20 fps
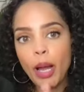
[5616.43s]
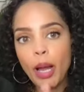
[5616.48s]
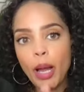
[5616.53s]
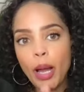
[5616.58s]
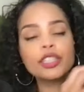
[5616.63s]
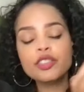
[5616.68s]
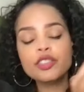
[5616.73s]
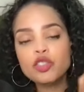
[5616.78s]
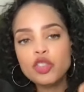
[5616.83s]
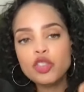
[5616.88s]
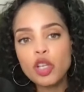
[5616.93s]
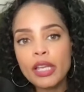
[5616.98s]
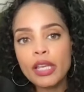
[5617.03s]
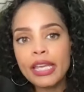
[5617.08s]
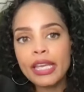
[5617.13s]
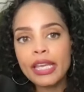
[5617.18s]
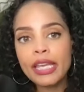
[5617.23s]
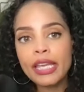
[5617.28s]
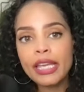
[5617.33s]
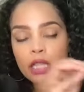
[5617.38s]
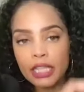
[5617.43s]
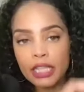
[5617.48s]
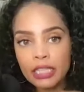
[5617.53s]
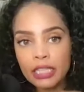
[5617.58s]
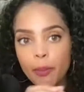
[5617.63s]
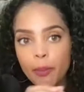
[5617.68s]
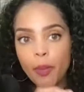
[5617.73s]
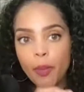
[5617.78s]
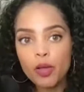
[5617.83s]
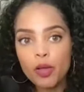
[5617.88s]
you're still in
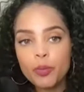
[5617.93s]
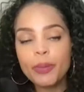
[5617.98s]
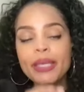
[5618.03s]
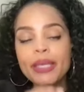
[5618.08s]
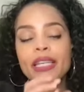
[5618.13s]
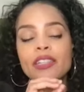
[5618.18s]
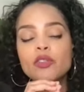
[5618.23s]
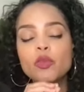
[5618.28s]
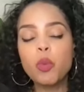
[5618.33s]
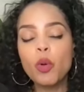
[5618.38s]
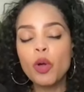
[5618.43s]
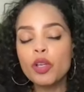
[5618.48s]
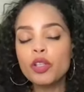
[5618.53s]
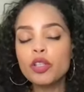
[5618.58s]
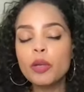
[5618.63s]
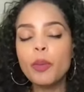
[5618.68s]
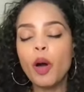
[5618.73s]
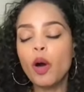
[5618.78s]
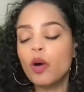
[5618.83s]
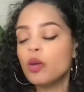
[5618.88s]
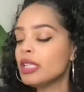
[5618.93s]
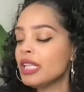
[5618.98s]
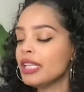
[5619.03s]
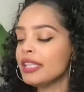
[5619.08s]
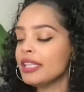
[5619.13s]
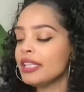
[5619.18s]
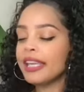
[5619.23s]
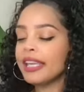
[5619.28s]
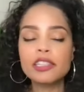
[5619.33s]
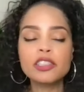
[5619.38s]
cleanup mode because William only
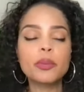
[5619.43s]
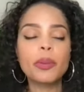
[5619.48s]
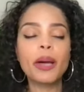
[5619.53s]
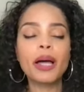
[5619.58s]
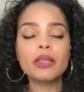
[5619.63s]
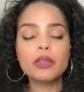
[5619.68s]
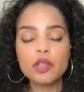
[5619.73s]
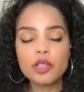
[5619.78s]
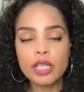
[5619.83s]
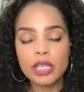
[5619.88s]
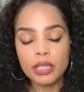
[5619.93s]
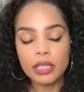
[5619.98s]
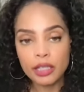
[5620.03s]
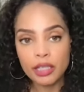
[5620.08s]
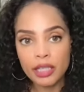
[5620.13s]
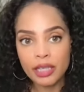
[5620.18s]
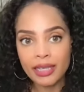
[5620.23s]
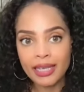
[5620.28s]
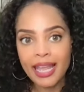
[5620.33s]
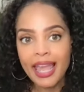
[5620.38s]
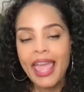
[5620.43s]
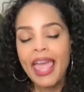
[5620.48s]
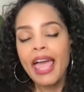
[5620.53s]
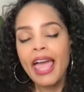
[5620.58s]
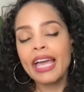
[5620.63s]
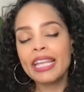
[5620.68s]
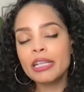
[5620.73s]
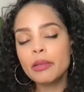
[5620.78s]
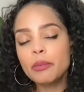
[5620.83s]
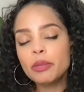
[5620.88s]
cares about looking good.
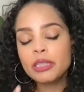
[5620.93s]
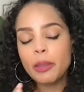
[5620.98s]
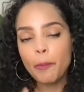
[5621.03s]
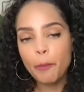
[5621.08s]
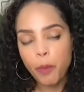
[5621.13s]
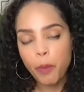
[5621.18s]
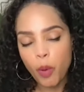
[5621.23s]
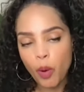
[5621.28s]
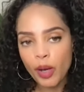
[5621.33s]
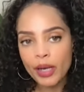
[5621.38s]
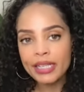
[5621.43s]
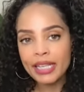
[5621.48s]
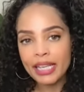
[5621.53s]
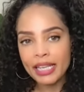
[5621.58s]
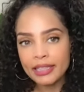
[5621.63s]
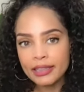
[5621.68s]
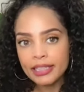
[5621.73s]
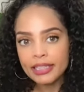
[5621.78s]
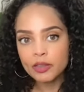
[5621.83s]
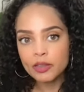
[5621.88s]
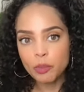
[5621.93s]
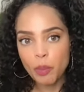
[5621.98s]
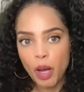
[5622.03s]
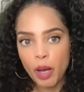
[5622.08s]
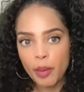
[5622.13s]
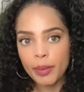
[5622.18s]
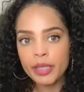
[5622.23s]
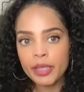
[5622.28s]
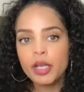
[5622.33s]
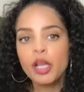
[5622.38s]
And it was important in this
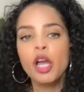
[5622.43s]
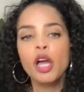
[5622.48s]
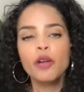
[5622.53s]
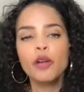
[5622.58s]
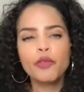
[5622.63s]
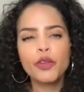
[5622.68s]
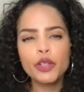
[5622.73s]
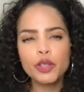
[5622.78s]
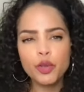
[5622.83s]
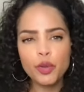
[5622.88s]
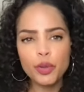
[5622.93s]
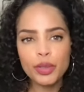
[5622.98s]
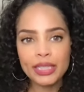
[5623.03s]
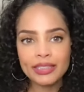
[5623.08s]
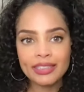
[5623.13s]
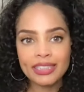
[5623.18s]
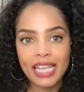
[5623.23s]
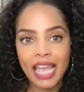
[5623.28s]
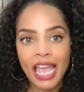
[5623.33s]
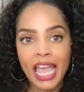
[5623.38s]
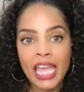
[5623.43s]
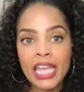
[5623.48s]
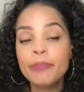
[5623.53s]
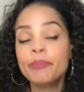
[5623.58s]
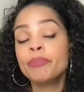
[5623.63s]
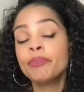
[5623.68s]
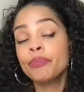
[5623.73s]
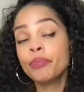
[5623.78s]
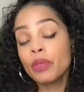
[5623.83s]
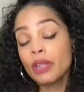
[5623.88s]
moment for you to say,
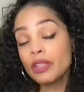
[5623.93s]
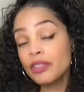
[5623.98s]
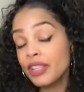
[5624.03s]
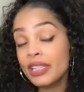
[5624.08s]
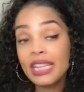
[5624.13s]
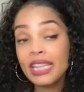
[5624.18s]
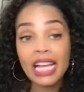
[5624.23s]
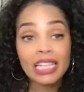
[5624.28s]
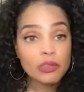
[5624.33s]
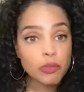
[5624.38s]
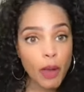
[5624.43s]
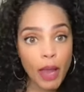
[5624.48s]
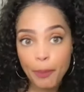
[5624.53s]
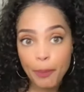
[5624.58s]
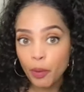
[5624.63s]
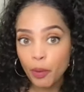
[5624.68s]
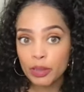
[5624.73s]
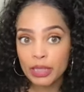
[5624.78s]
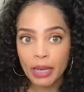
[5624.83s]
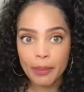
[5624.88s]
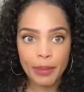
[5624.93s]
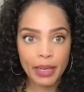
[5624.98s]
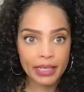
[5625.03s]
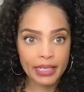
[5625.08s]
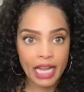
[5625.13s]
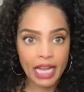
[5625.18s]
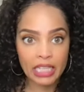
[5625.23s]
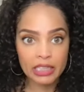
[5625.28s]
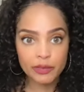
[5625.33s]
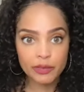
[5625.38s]
see, that's why I pulled out my
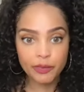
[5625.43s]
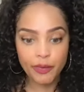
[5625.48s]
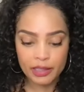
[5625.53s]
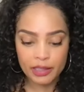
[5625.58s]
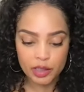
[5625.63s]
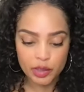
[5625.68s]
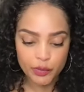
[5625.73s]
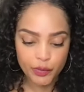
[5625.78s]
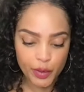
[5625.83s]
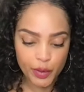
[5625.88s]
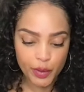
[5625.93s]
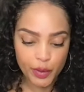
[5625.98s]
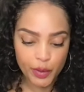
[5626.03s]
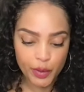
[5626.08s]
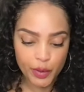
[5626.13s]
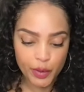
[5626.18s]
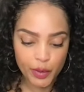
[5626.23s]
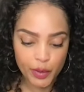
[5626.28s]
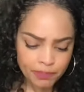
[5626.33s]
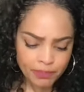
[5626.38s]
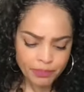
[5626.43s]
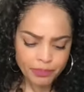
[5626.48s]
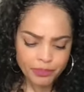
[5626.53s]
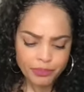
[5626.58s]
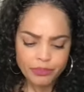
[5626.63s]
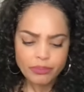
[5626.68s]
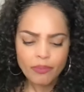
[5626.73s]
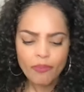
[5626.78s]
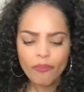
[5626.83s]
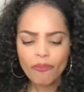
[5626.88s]
godfather's funeral.
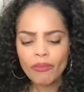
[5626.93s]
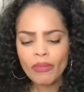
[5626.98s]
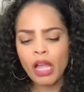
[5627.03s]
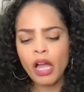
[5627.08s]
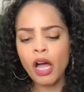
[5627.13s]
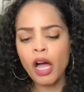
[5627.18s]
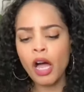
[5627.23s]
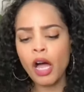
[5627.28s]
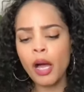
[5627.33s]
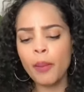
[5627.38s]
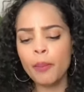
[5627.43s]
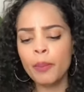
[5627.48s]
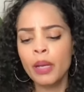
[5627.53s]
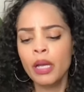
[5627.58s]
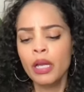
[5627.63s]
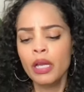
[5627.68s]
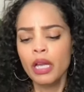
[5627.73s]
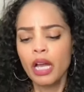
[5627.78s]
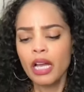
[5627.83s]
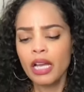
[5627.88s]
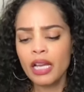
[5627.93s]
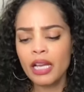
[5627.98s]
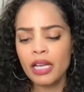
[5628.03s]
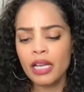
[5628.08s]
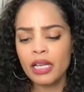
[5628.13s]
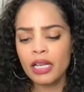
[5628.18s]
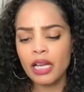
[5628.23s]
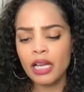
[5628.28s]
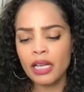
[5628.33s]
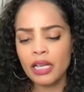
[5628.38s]
It
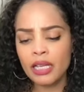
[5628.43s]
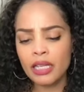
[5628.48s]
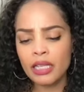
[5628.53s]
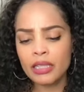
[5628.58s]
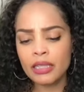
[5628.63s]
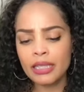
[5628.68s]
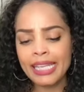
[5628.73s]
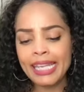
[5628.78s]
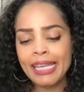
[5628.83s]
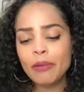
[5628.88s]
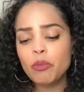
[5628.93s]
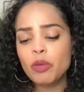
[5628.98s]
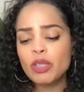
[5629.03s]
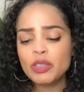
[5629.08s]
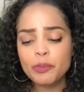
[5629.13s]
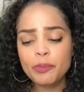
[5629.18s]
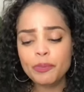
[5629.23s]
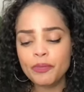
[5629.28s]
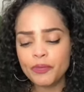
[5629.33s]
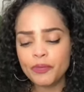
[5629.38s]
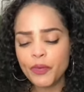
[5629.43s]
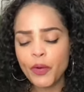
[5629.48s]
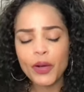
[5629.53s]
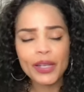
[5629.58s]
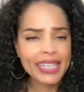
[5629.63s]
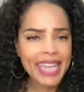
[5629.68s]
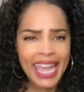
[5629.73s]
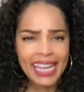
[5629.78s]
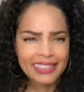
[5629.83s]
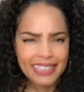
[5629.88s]
was for
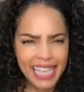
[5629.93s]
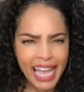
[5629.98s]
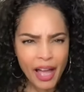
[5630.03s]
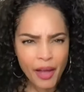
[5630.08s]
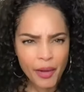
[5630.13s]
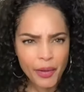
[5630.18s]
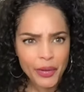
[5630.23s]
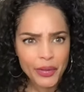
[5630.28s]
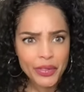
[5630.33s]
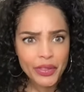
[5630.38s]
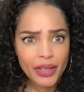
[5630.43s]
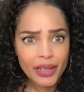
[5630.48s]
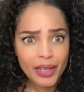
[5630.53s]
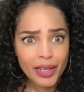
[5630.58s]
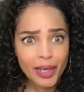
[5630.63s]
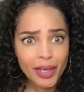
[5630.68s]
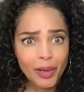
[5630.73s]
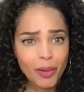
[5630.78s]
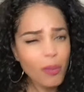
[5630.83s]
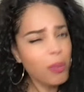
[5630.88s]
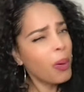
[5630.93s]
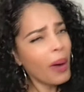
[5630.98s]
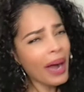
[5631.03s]
Kate's health. What?